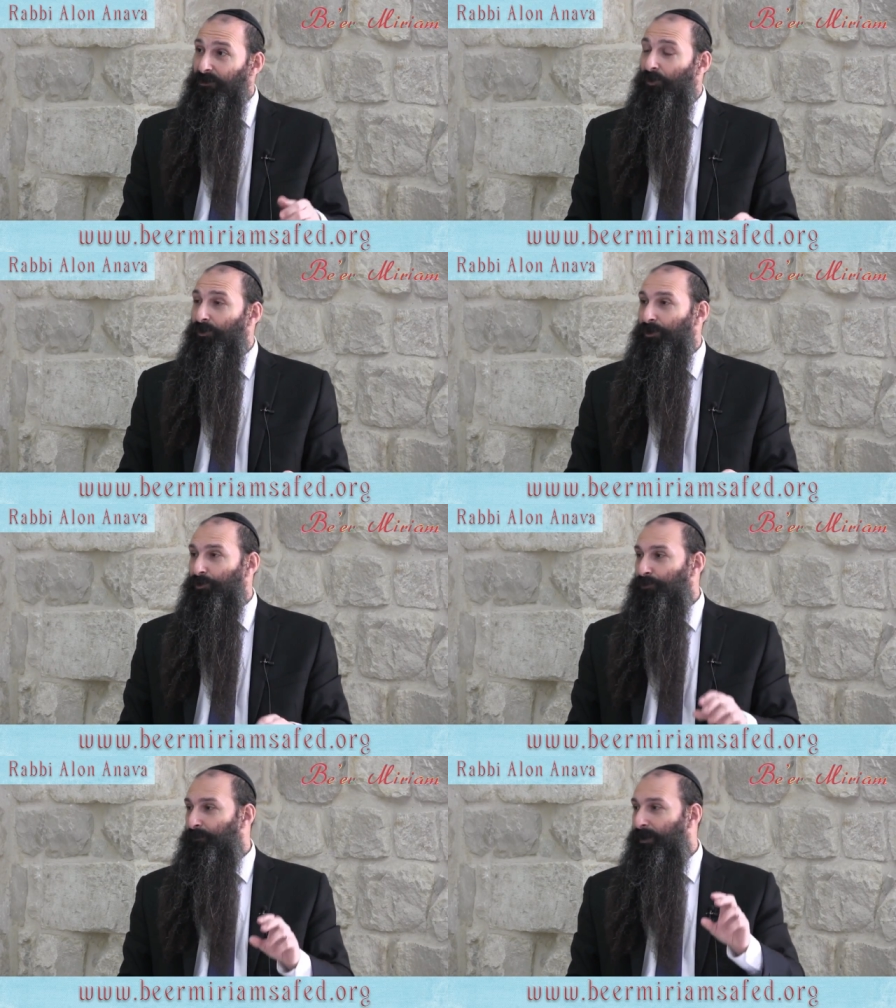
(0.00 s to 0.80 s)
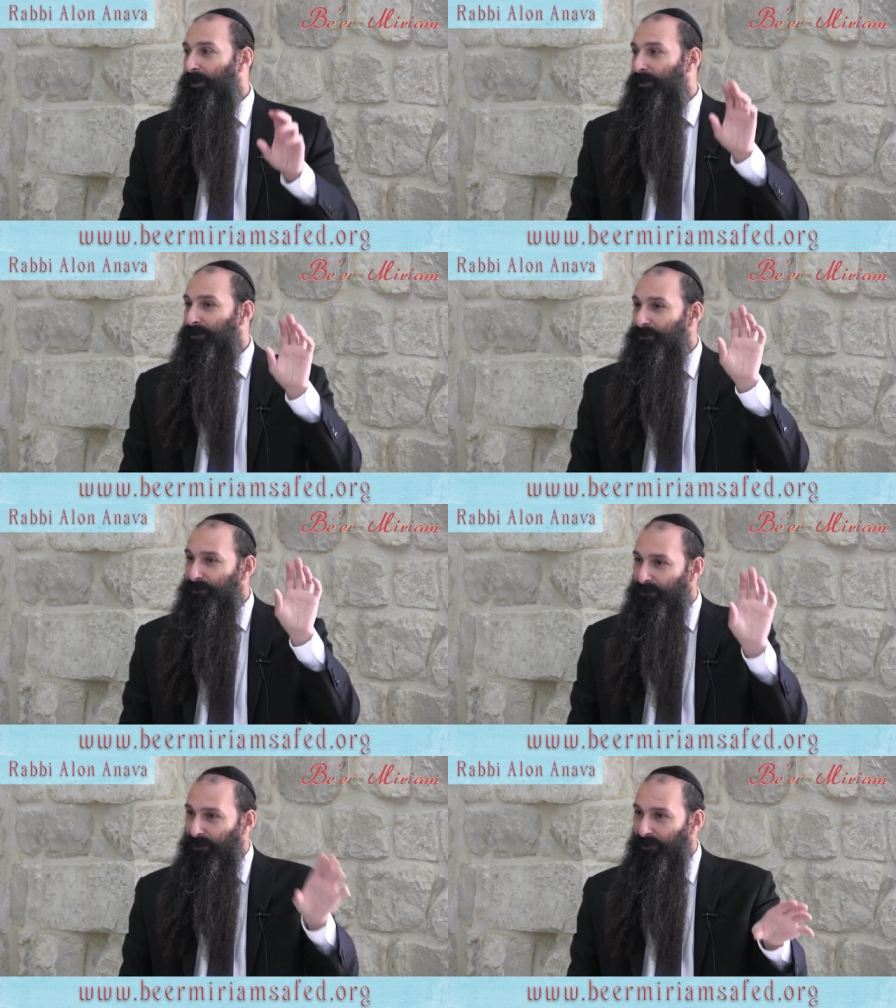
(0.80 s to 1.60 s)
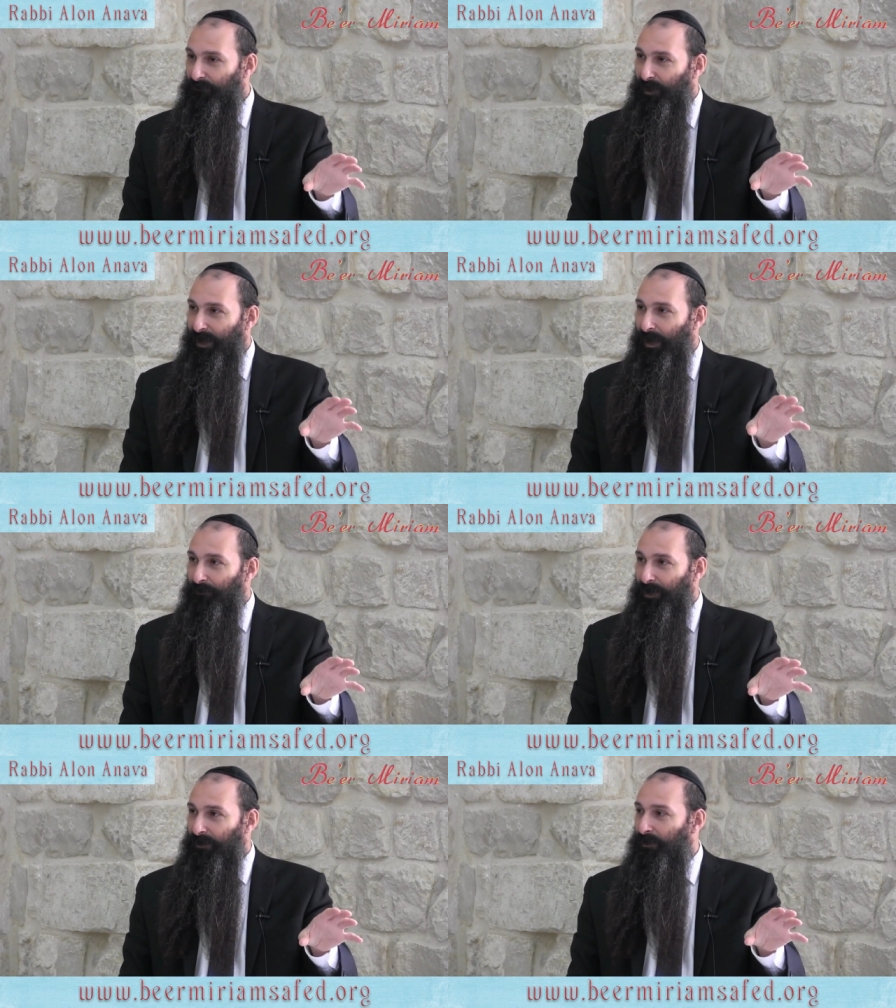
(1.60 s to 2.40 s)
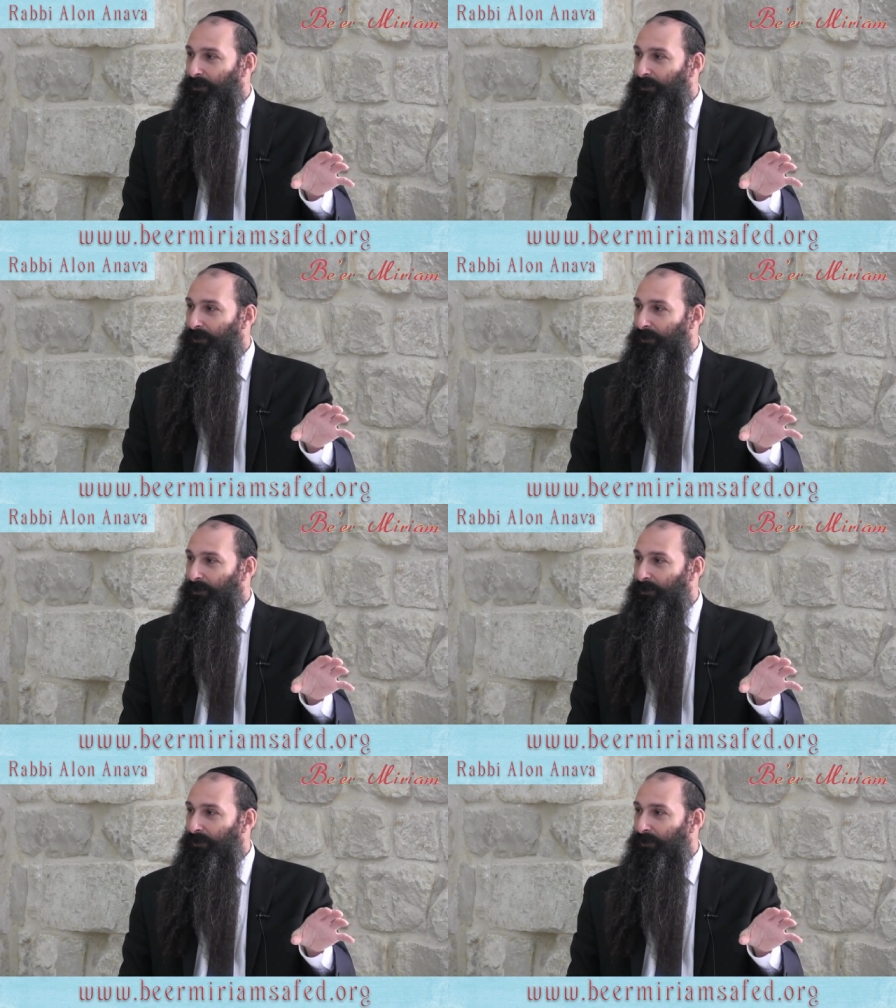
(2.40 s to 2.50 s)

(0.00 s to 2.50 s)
No, Irma is uh, Miami.